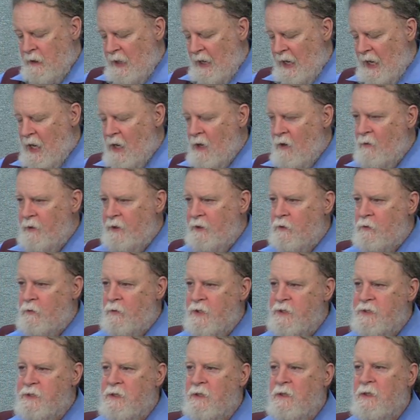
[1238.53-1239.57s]
how
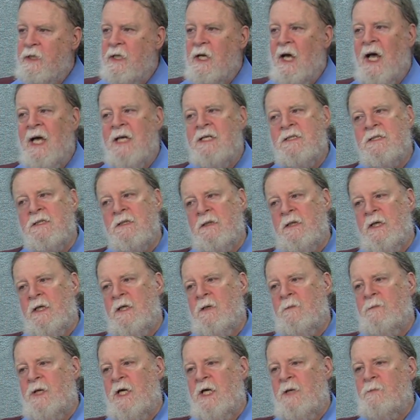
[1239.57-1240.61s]
increasingly
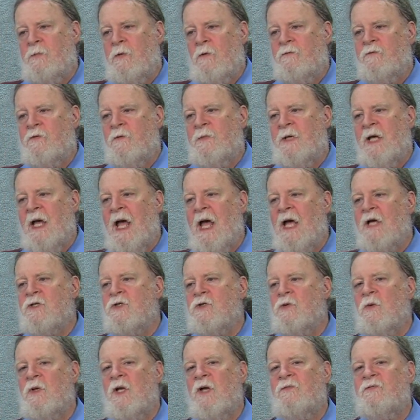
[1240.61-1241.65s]
isolating people from the
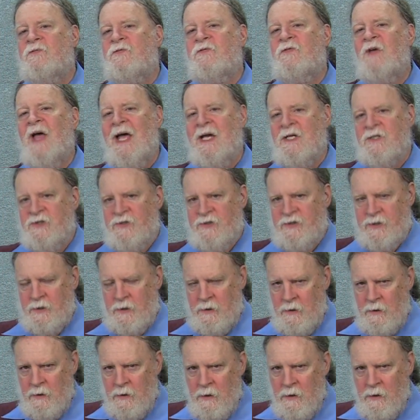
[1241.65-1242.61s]
actual effects